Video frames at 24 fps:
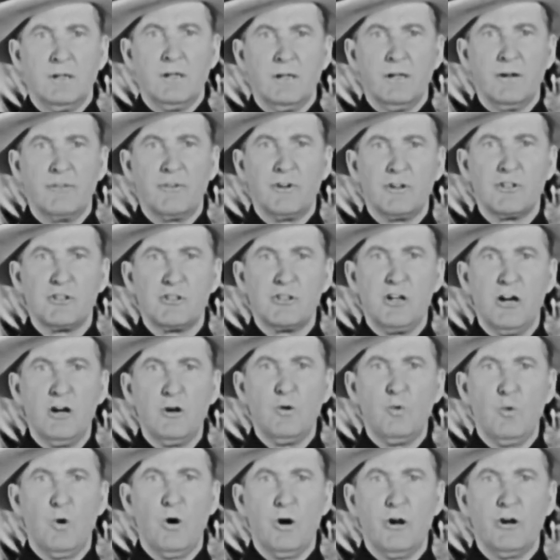of his
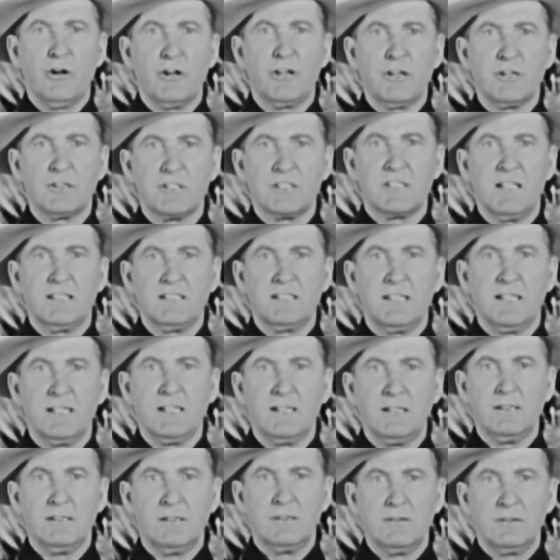young warriors that
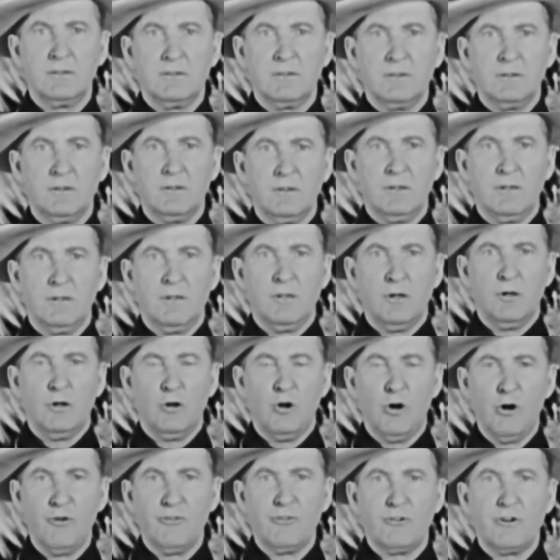day.
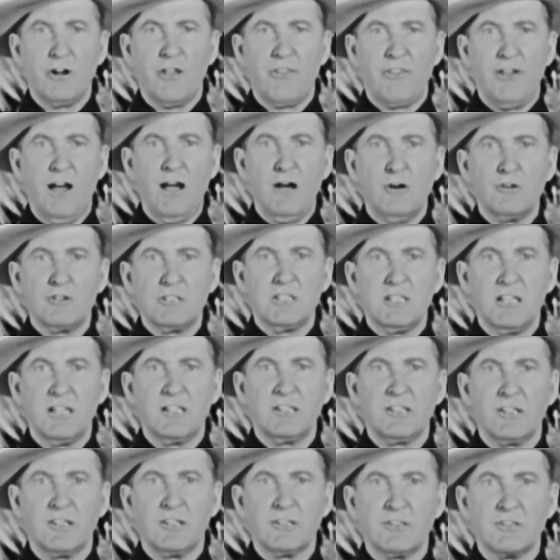Over 1,000
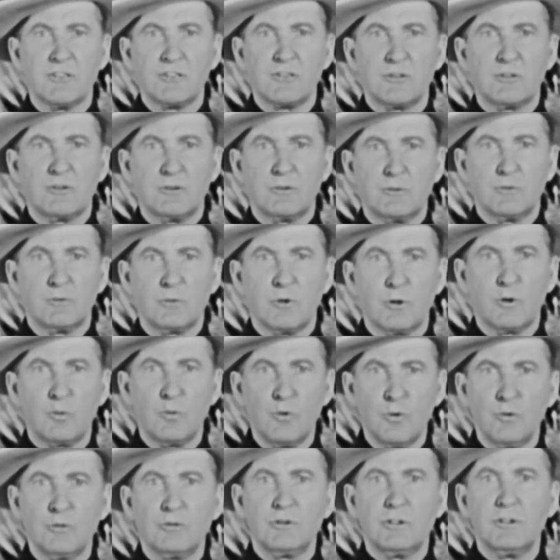Indians were
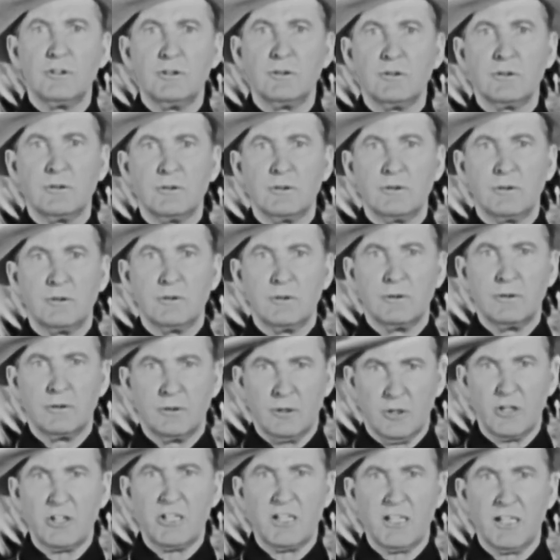wounded
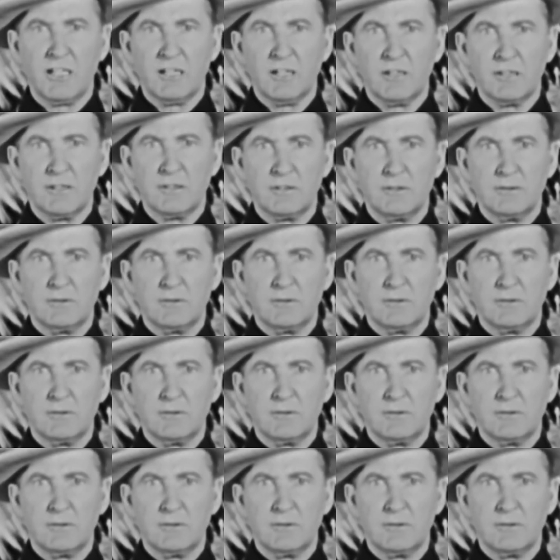or killed.